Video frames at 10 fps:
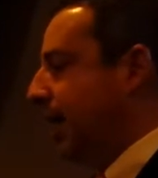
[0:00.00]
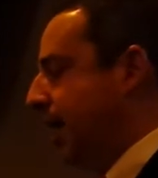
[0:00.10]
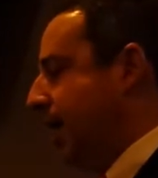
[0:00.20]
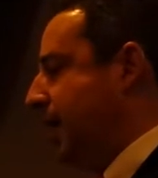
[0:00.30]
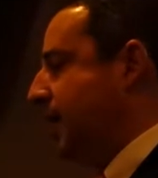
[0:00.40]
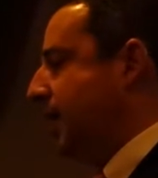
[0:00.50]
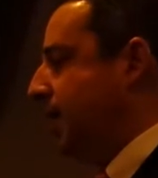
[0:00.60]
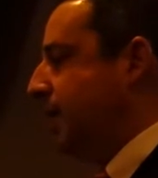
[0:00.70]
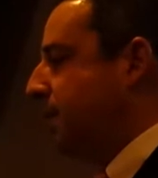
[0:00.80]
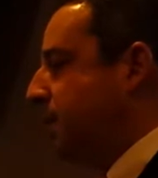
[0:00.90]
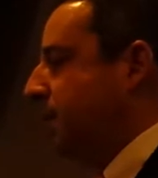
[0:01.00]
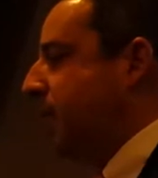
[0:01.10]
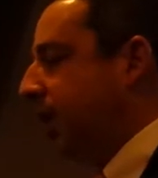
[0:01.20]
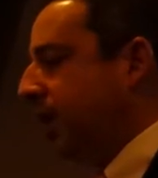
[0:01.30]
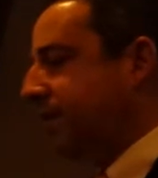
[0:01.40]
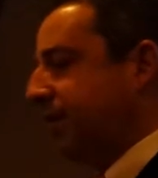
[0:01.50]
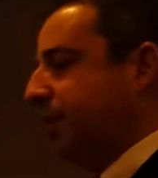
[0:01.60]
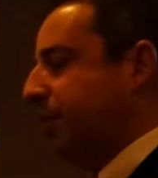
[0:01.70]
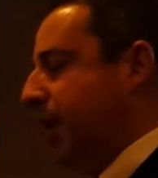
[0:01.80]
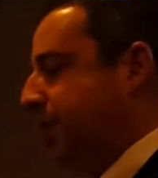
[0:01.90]
And we look
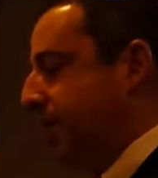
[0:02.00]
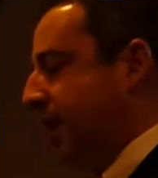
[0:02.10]
for um,